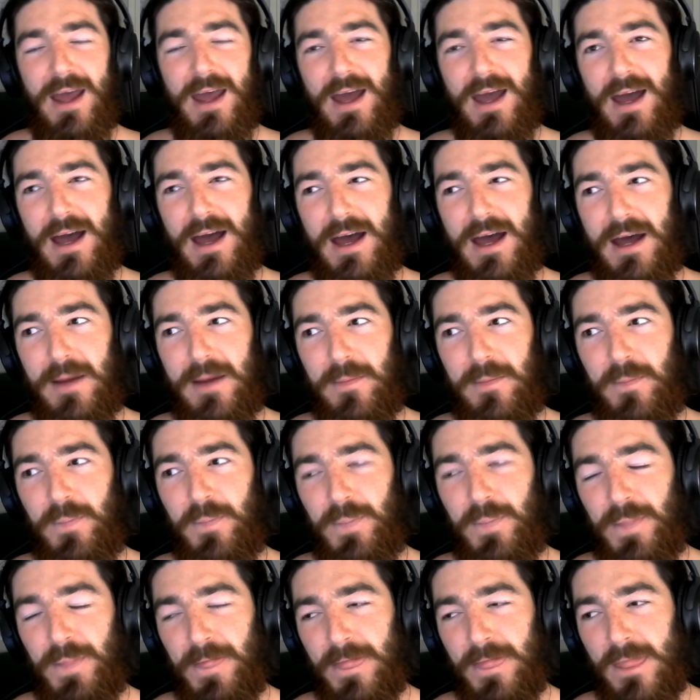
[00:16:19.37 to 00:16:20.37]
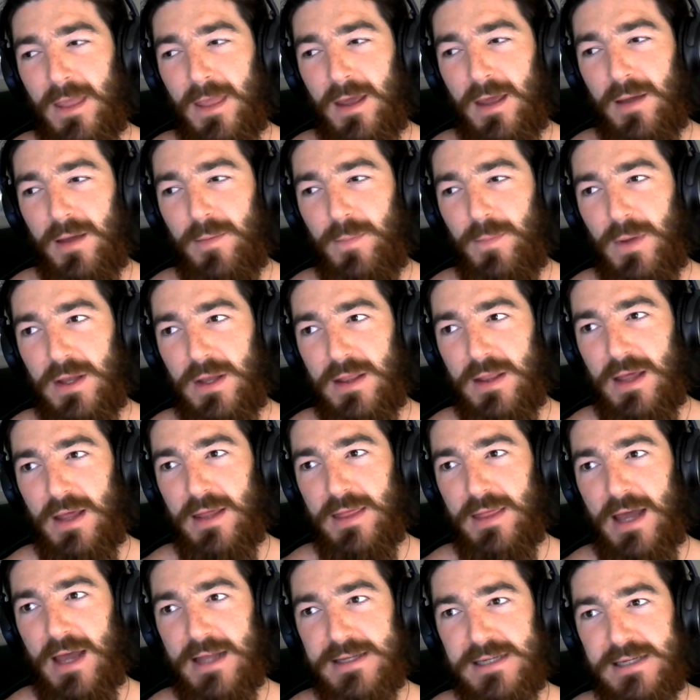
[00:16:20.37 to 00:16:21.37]
But
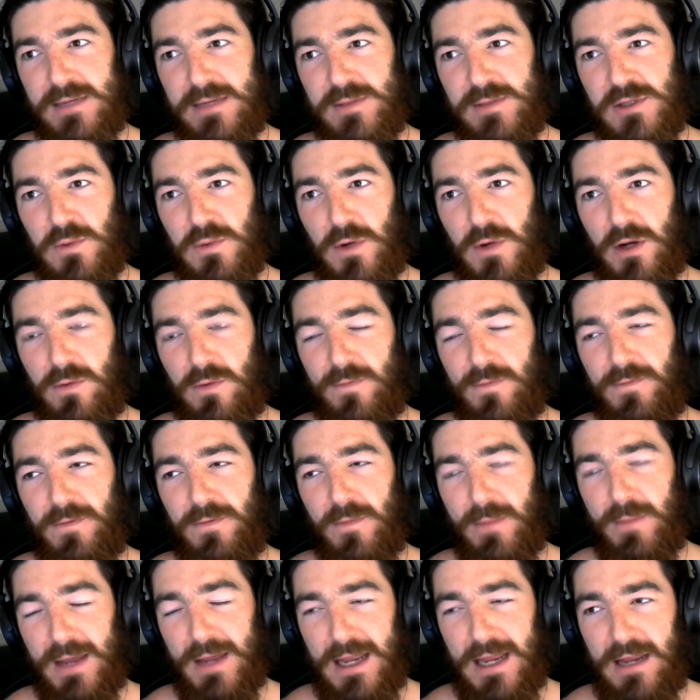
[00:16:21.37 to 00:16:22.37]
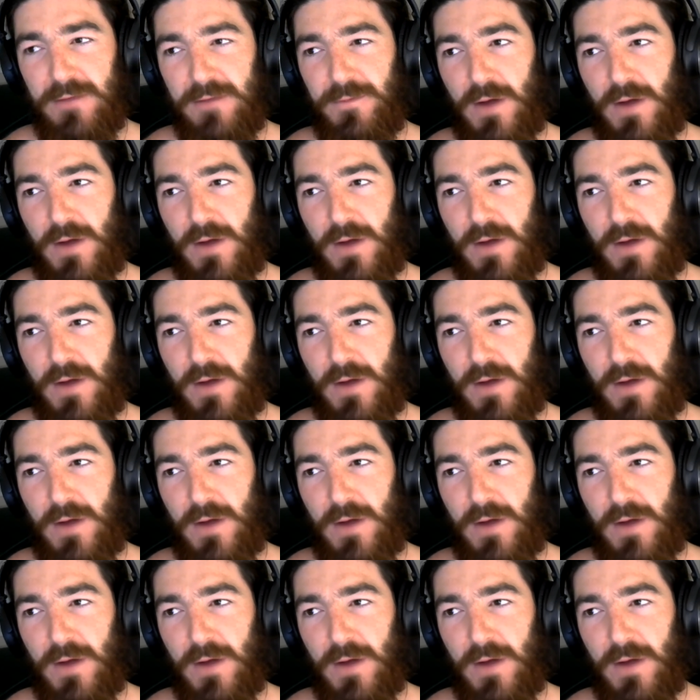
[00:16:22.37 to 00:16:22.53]
that seems to work for me.